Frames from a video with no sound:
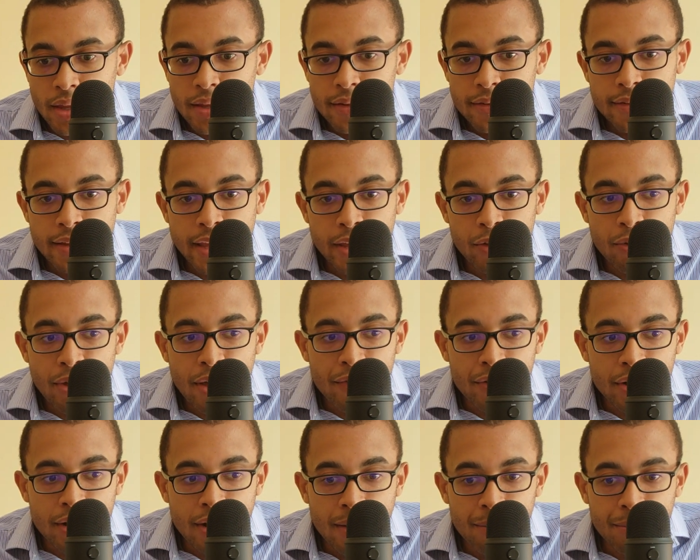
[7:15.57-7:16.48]
say you have
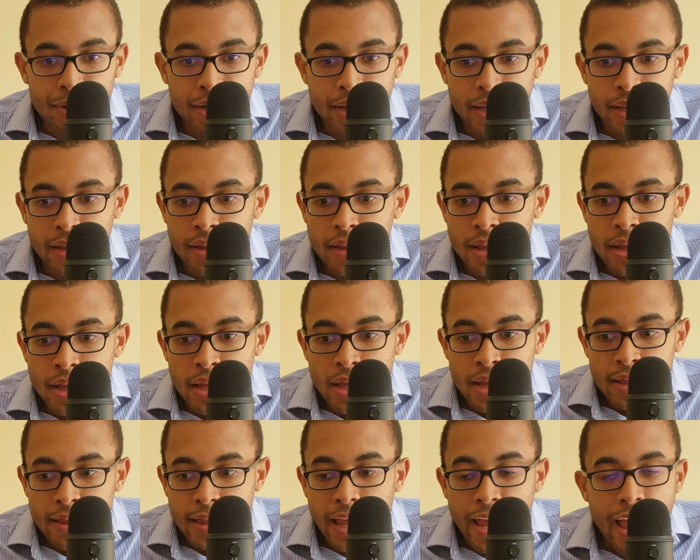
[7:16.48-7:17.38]
a company,
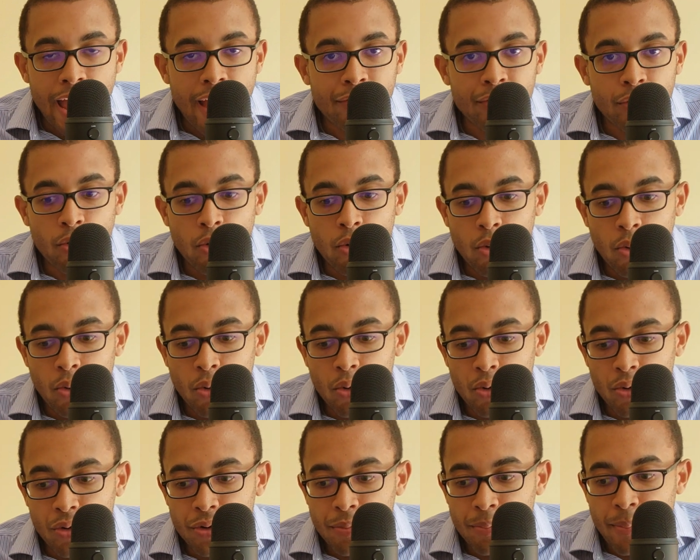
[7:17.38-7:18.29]
they have to
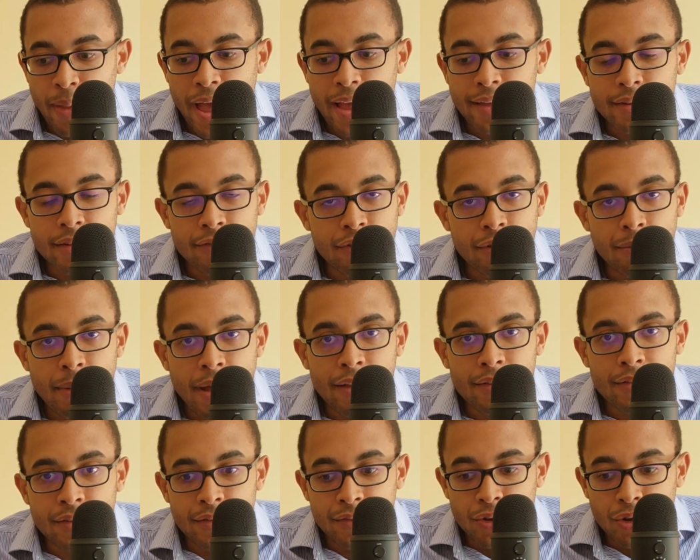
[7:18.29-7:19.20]
hold massive
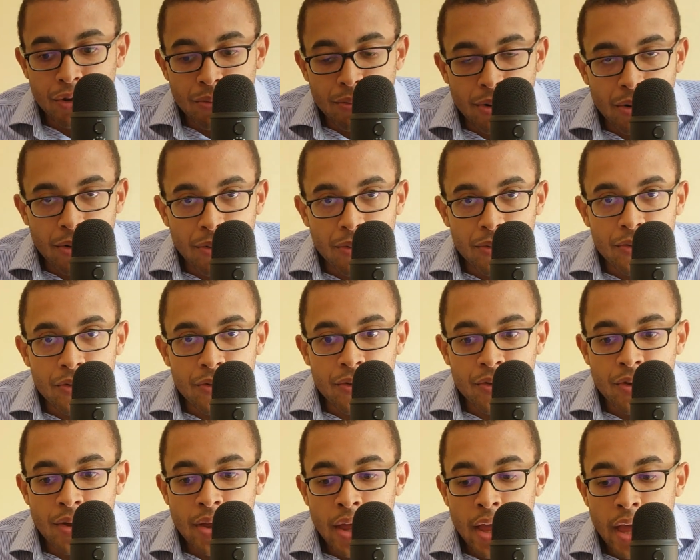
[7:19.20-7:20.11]
amounts of
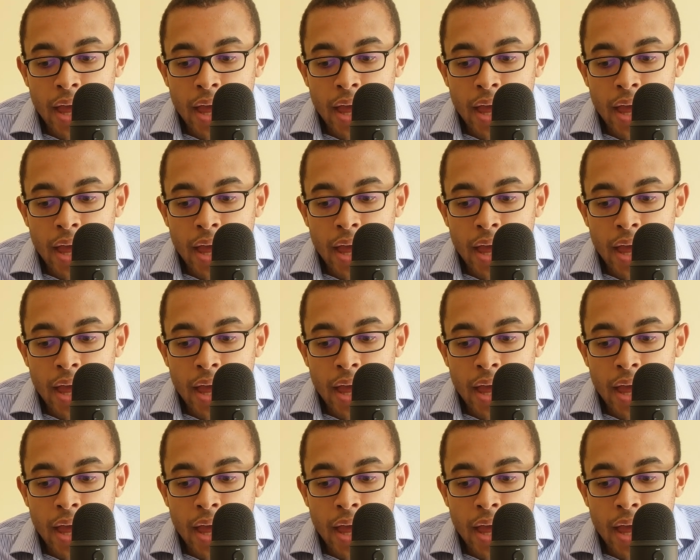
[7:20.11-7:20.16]
euros